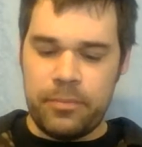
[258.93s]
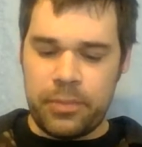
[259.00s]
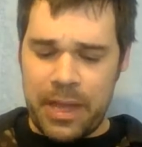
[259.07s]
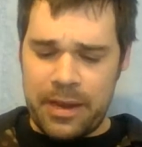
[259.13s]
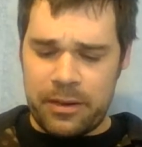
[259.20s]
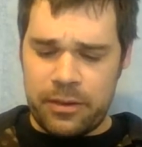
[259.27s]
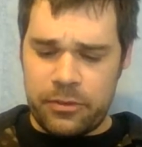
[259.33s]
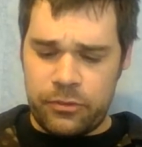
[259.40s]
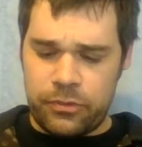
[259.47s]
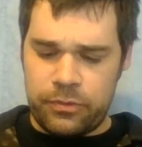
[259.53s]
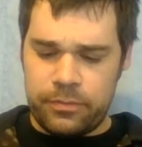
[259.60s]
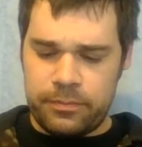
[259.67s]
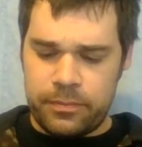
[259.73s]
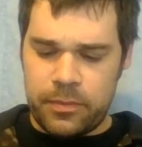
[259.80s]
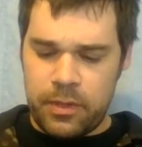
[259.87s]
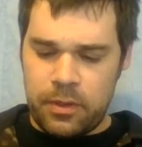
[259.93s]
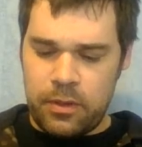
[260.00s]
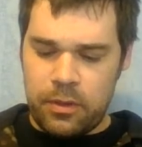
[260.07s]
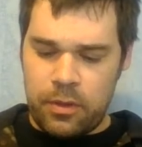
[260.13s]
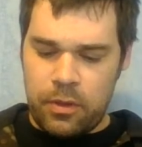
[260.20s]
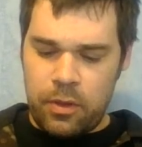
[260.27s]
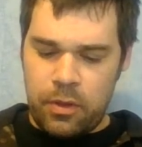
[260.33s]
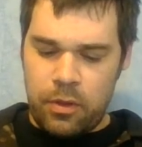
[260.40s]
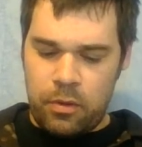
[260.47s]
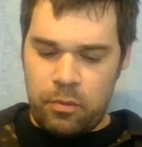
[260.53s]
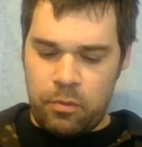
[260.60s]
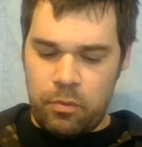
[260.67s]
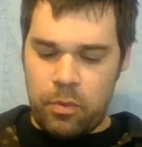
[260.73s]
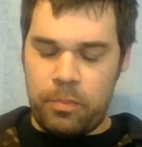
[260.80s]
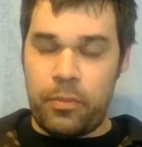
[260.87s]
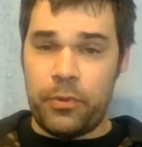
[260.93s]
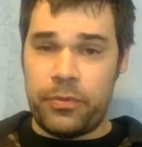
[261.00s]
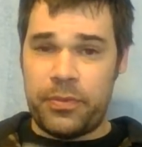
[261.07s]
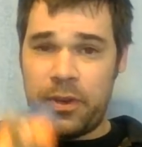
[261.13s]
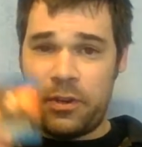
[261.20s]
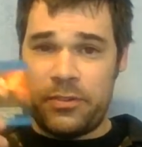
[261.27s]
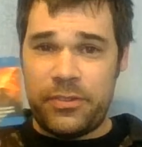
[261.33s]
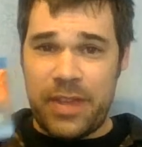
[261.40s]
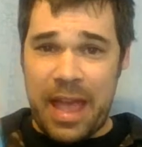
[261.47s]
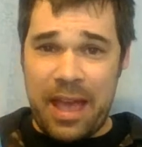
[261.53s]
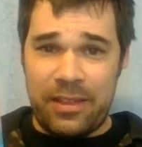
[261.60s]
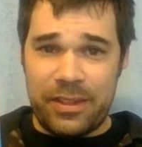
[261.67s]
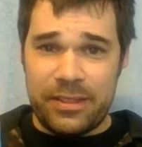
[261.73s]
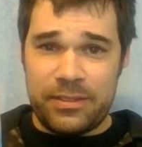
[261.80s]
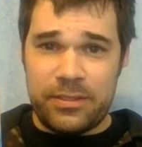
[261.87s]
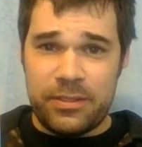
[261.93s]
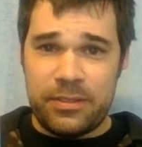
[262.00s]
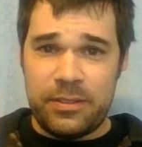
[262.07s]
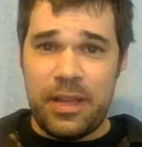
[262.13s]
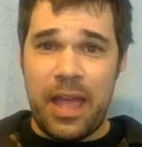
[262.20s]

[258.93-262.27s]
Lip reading: Players will put their talent